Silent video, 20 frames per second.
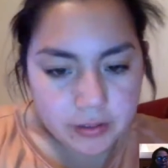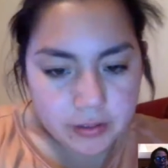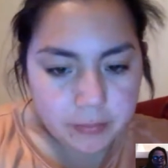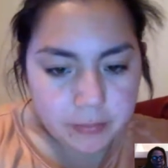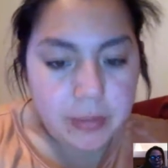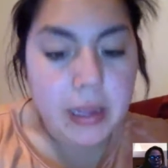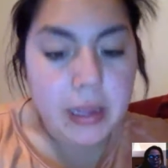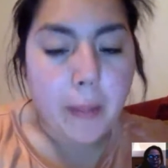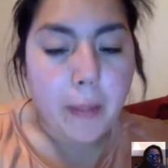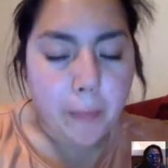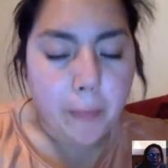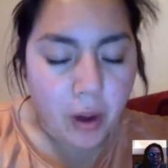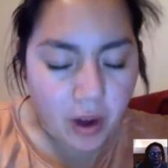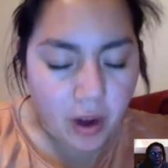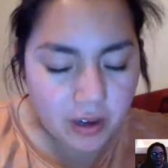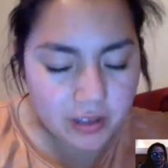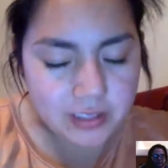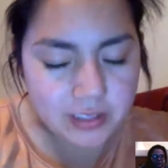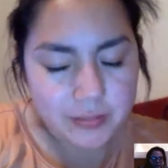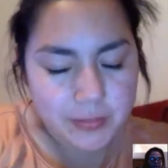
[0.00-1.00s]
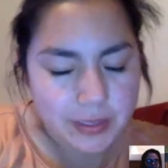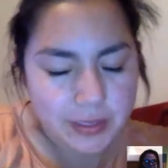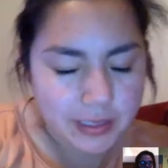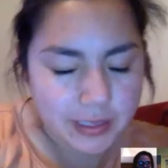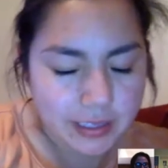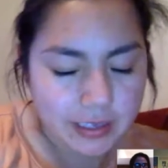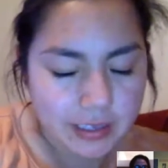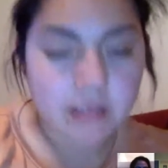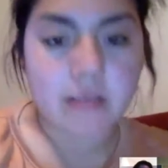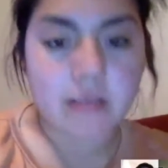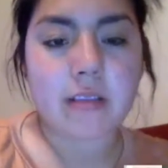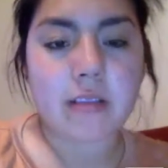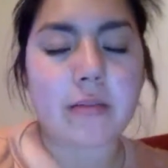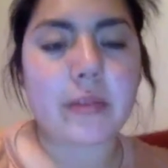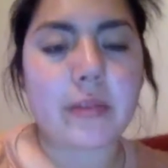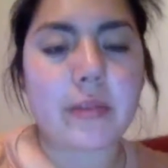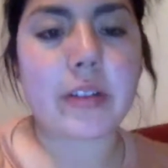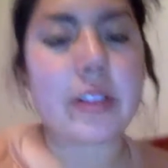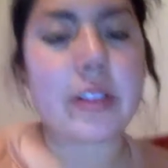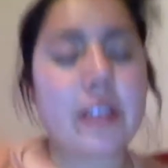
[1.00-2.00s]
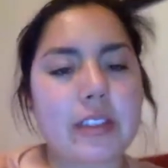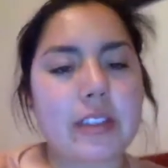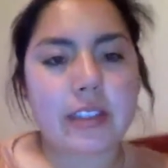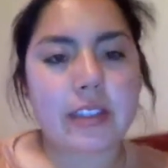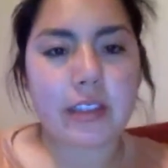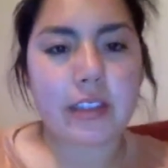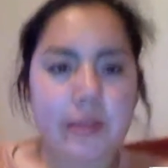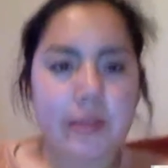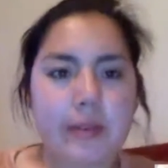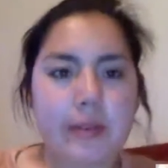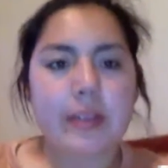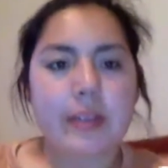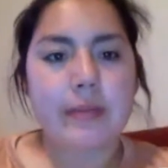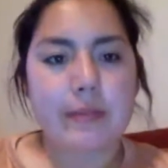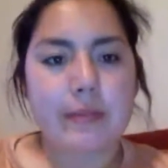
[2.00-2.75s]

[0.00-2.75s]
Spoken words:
be approximately normal. Excuse me.